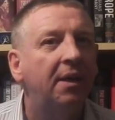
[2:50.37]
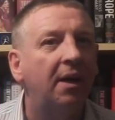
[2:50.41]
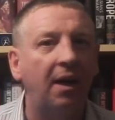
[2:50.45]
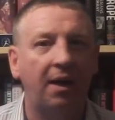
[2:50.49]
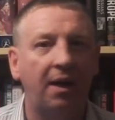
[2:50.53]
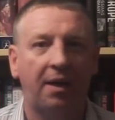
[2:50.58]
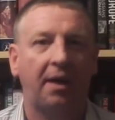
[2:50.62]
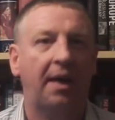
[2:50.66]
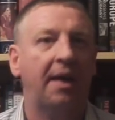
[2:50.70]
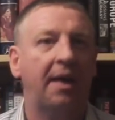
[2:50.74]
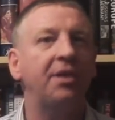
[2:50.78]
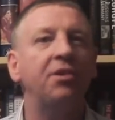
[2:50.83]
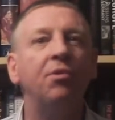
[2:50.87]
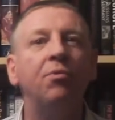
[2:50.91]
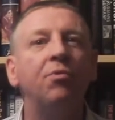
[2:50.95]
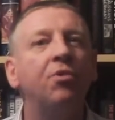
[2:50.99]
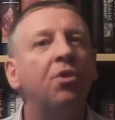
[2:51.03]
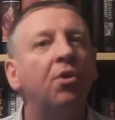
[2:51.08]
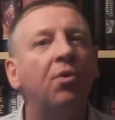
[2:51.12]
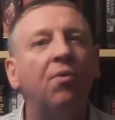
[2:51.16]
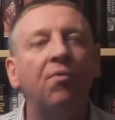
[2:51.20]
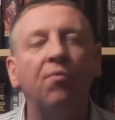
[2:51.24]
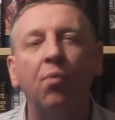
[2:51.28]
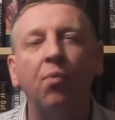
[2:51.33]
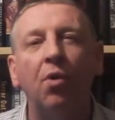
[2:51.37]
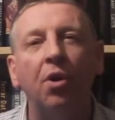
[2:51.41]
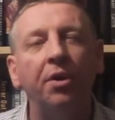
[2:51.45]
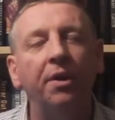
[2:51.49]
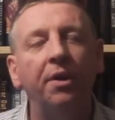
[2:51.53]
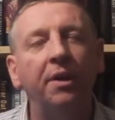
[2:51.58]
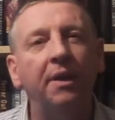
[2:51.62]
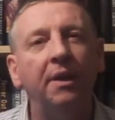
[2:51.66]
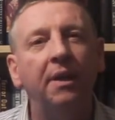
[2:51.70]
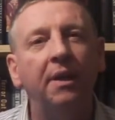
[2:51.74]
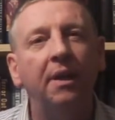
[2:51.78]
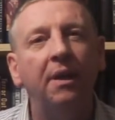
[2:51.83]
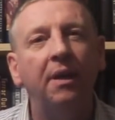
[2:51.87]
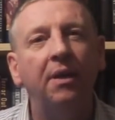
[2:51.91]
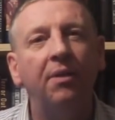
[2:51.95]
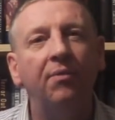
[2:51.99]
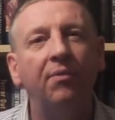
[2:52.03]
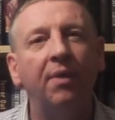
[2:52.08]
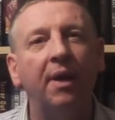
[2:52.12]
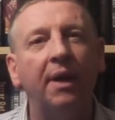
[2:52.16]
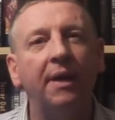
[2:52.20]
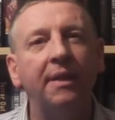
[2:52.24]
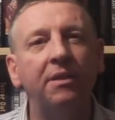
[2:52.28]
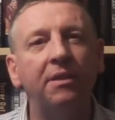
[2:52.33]
I don't know of one,
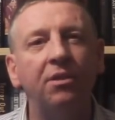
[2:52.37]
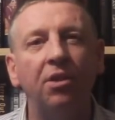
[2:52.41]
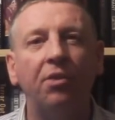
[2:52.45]
right?